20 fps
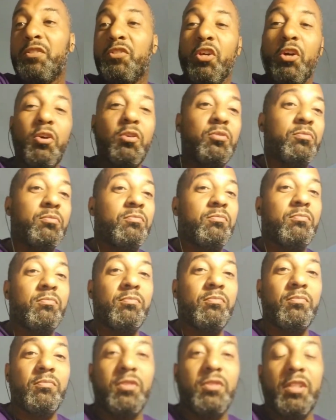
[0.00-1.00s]
Told
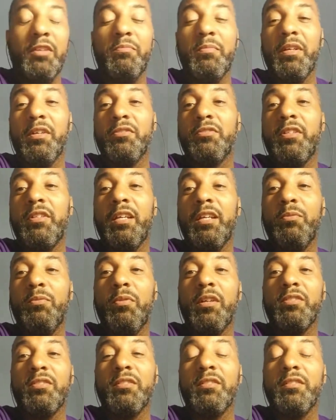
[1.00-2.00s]
Steve Mills that he
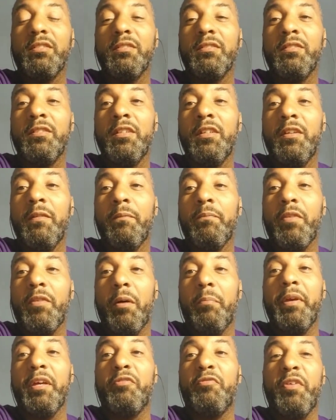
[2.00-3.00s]
wasn't a
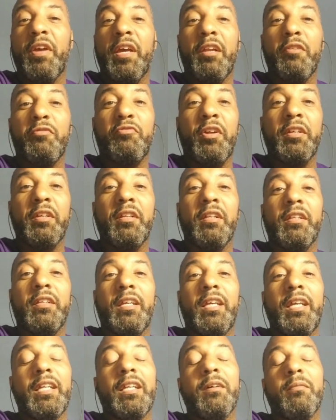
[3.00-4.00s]
big fan of Frank
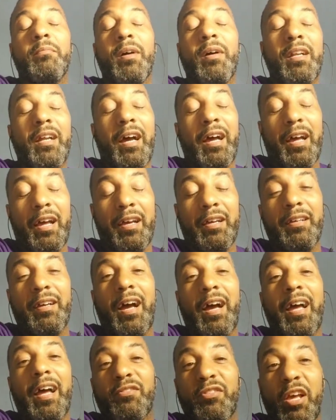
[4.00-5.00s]
Ntilikina, but
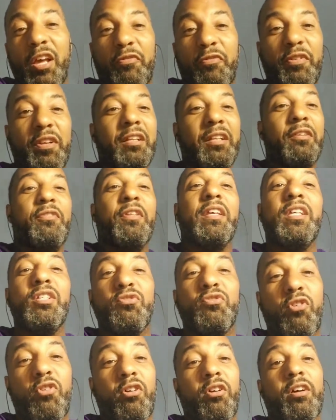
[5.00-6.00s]
I definitely think he's
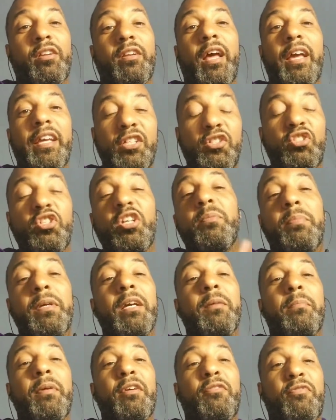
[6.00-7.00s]
wrong on that. He should be a
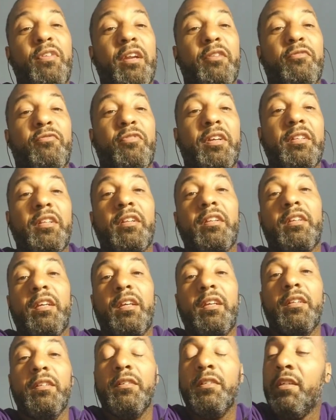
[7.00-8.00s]
big fan of Frank
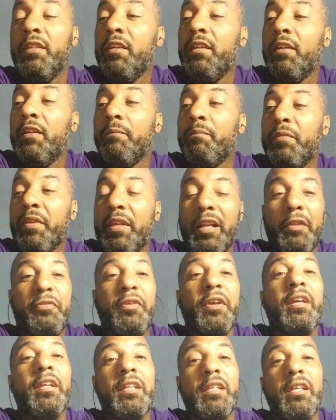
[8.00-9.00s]
Ntilikina, and I
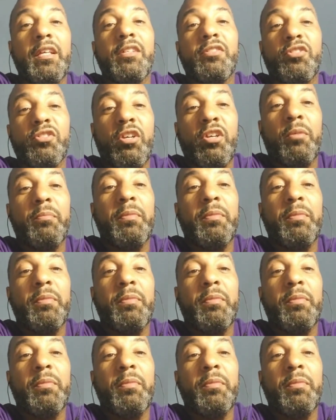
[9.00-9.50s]
think in the years to come